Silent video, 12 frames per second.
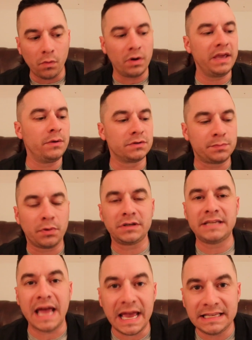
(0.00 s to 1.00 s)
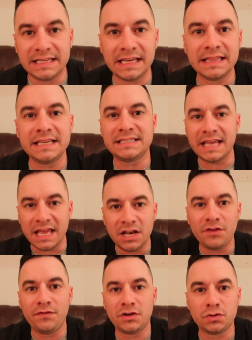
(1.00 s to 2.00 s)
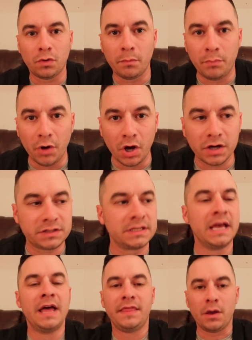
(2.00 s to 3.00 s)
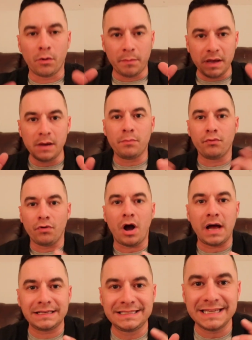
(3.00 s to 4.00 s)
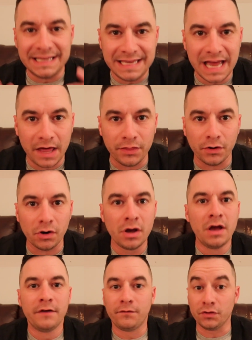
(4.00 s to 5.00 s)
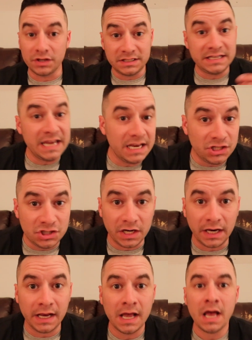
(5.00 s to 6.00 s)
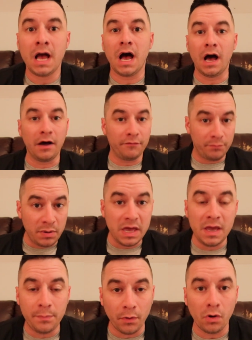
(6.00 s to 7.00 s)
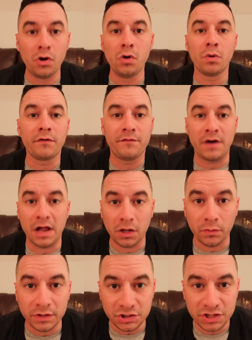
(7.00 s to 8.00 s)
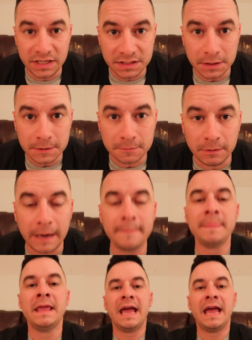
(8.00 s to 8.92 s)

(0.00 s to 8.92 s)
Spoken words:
Well, He was protecting these individual books that were being brought together for the teaching of people who were following Jesus, right?